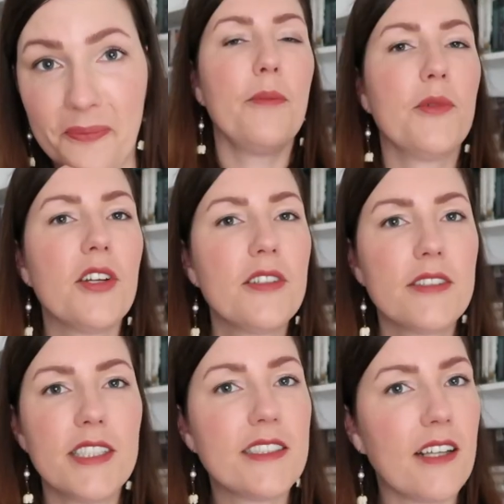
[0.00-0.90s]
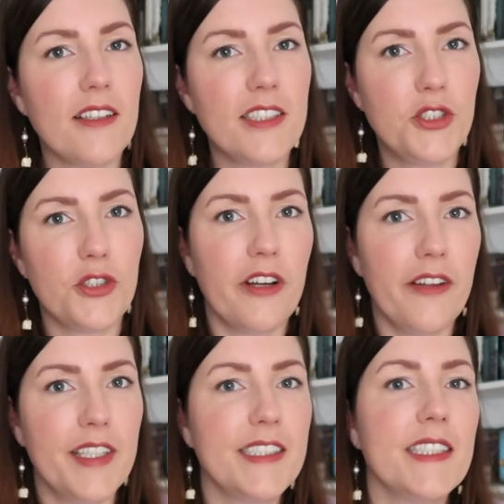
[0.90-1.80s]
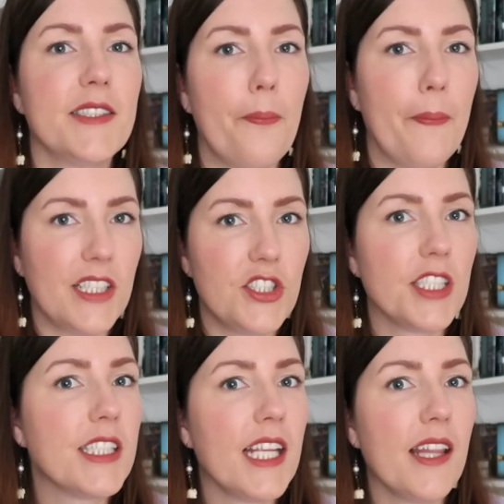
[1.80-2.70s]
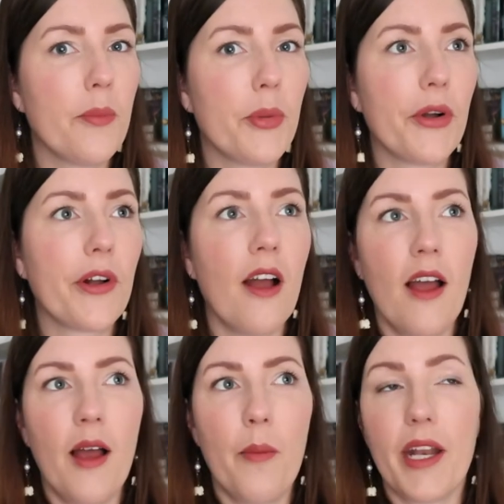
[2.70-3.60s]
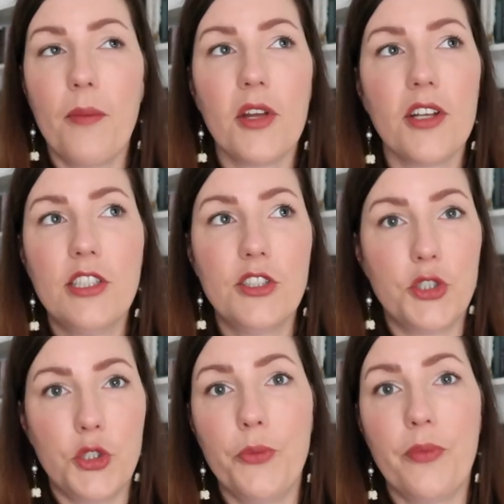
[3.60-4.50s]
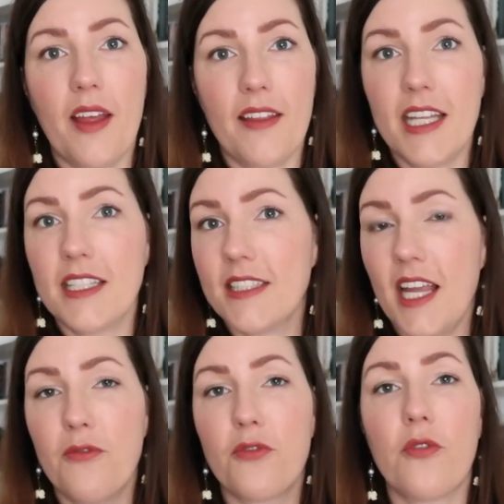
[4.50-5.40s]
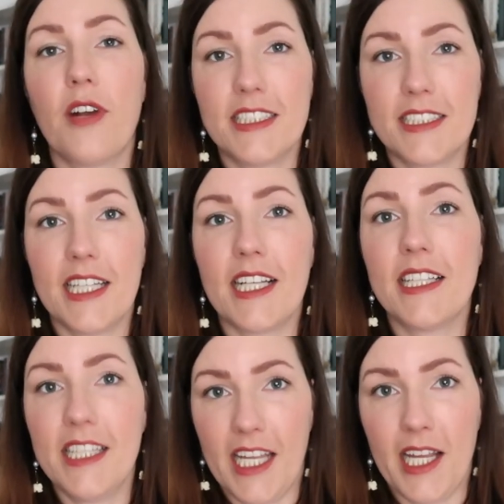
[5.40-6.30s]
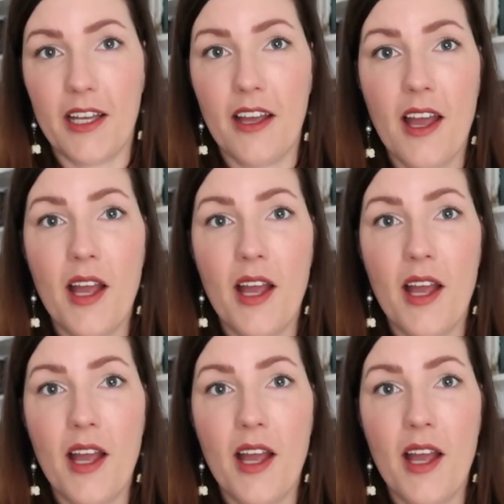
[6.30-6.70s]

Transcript: I'm not entirely sure if this is mentioned in the book, but I'm gonna assume that it is a forensic clinic,